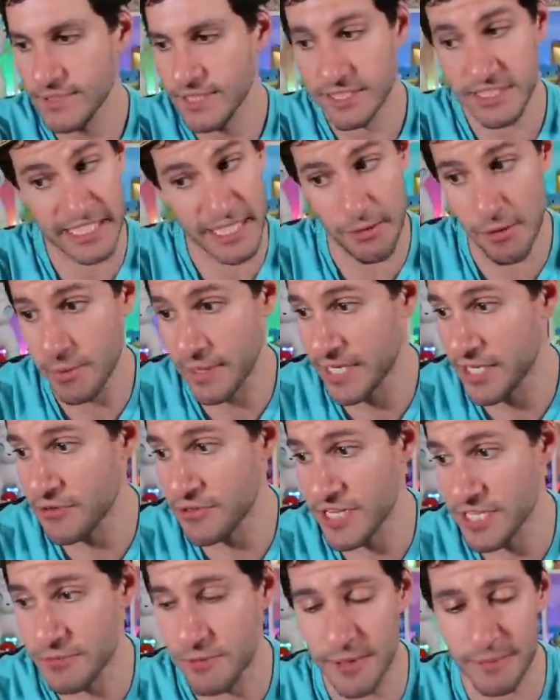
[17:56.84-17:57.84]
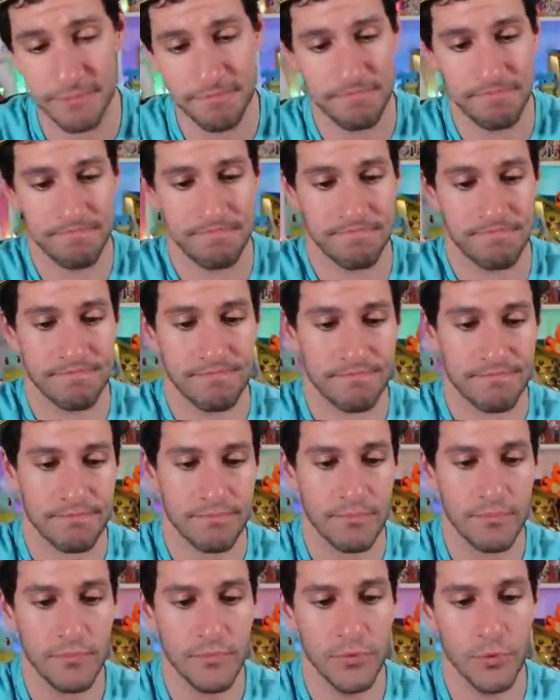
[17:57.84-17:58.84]
See what we can do in this one.
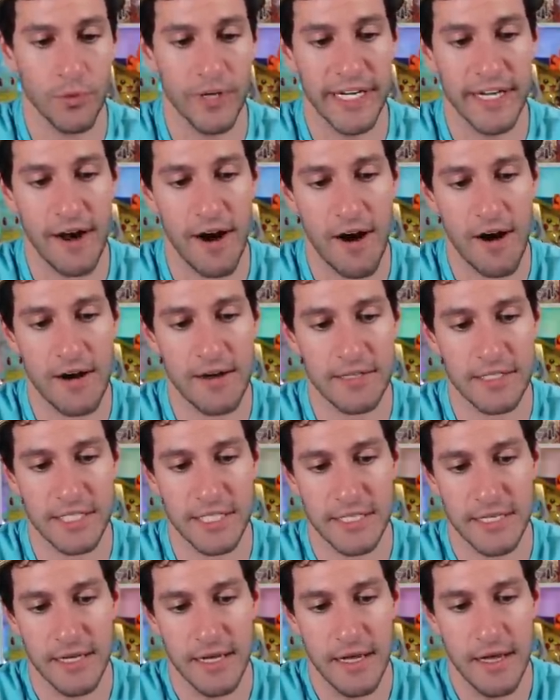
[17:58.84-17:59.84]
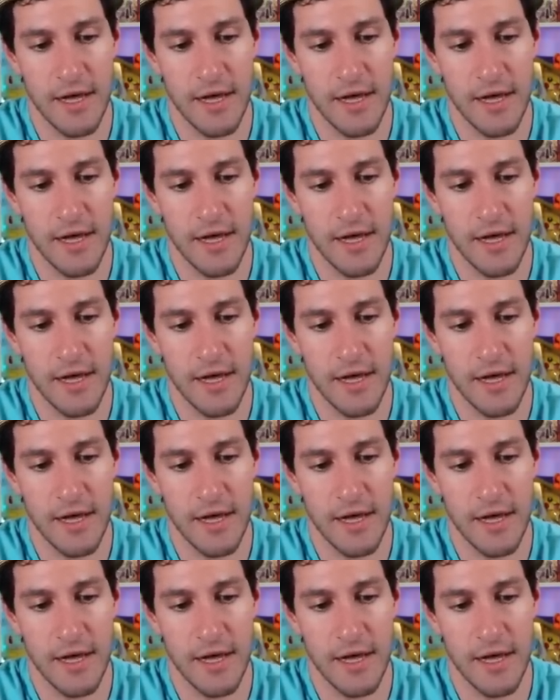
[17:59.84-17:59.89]
Three cards.